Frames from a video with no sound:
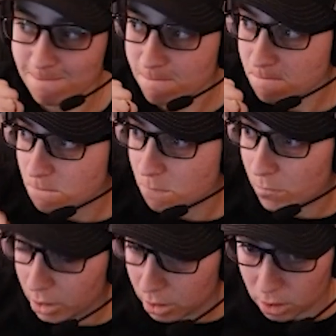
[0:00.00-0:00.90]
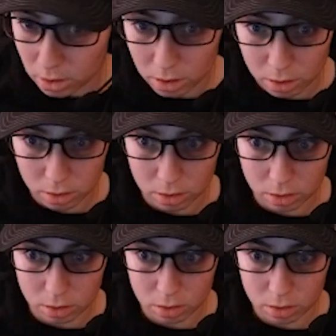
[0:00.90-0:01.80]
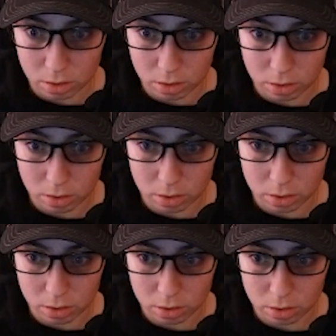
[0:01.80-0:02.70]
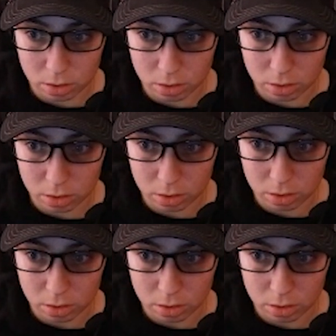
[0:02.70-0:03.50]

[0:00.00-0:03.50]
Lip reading: Nothing is said.